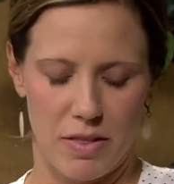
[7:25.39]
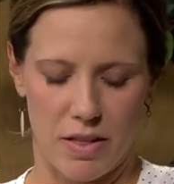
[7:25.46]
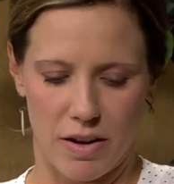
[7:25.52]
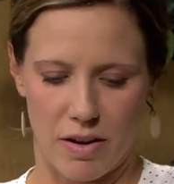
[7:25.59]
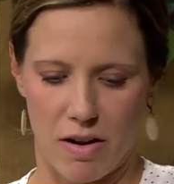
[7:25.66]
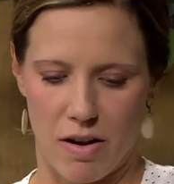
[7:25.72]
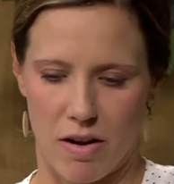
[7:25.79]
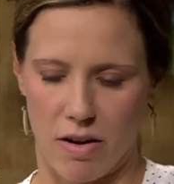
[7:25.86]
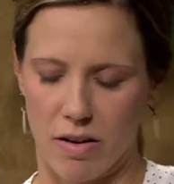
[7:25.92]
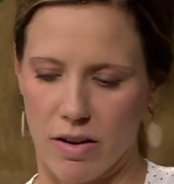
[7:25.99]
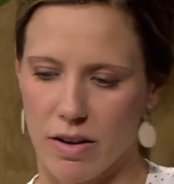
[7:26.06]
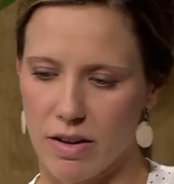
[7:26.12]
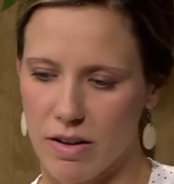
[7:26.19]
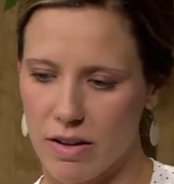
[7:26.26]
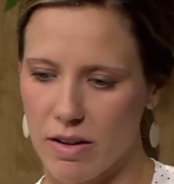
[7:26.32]
There
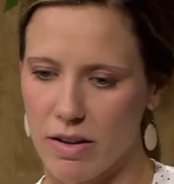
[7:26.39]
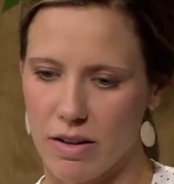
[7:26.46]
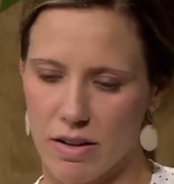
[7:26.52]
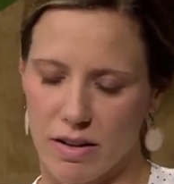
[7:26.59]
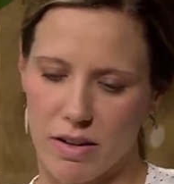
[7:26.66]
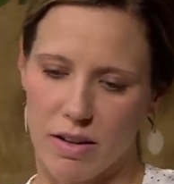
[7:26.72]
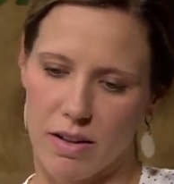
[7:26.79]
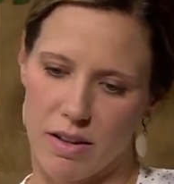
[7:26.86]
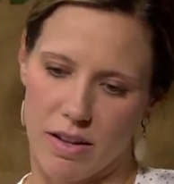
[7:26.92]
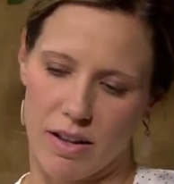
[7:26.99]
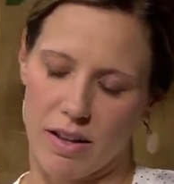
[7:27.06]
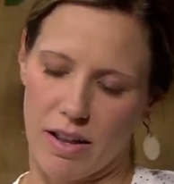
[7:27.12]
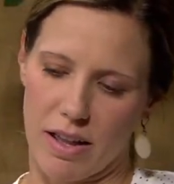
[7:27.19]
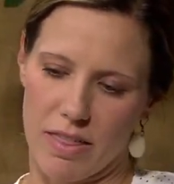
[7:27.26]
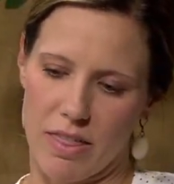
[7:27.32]
are,
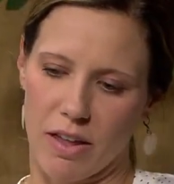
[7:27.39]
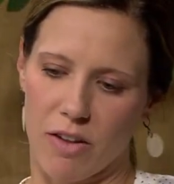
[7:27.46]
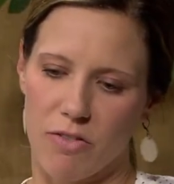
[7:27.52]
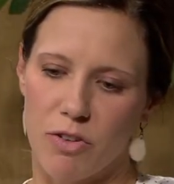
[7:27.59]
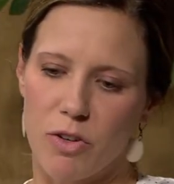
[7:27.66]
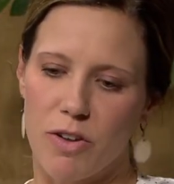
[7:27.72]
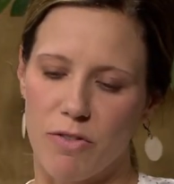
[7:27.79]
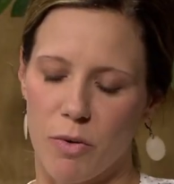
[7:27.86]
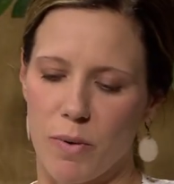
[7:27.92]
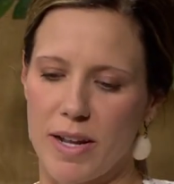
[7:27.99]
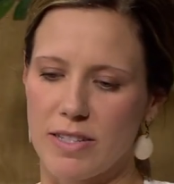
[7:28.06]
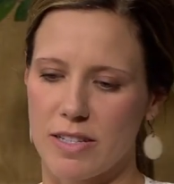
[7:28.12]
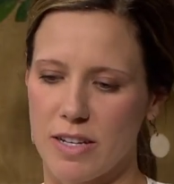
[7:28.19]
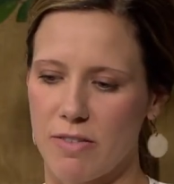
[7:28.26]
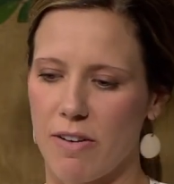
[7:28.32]
I think, a few different
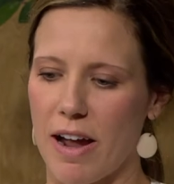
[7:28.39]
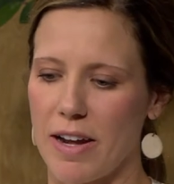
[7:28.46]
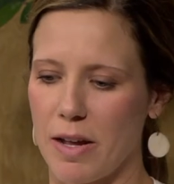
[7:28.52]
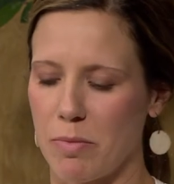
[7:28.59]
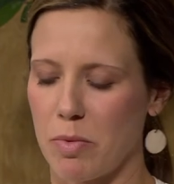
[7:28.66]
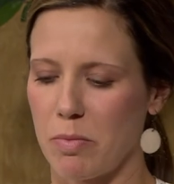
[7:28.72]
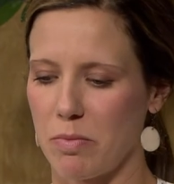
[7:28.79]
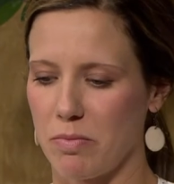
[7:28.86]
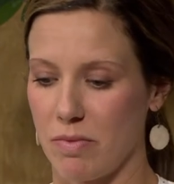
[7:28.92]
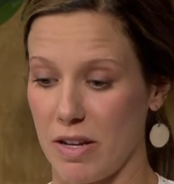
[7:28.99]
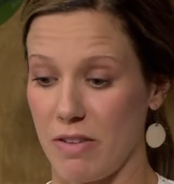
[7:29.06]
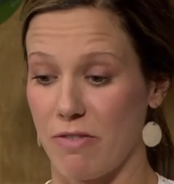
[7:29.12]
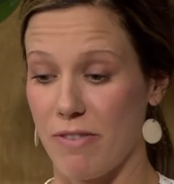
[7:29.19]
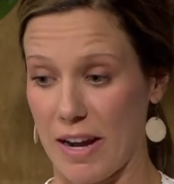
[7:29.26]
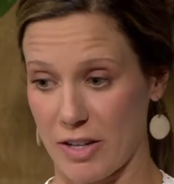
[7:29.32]
ways to divide up
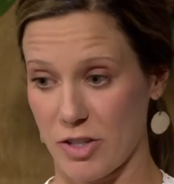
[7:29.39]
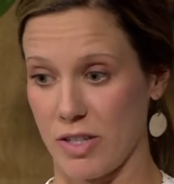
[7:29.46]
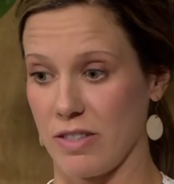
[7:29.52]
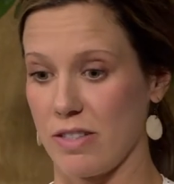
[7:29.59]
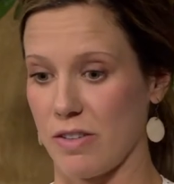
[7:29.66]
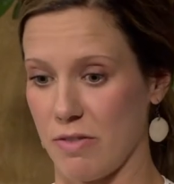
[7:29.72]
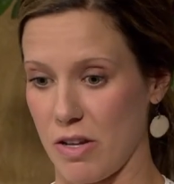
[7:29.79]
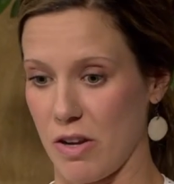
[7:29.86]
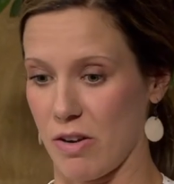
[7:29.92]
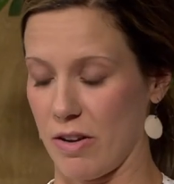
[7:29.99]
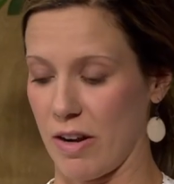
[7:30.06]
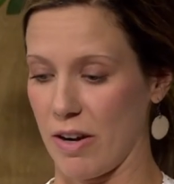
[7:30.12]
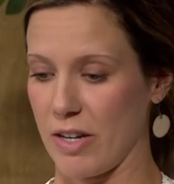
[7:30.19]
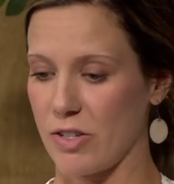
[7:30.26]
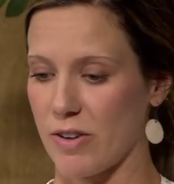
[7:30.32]
infections of the
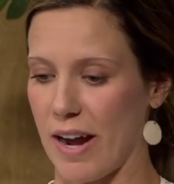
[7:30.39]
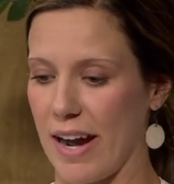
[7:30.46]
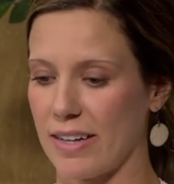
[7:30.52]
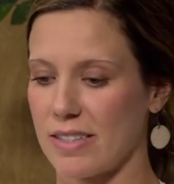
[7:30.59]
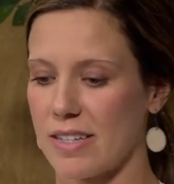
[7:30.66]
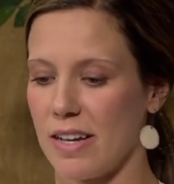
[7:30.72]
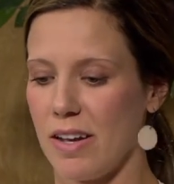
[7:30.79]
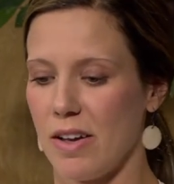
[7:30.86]
urinary tract.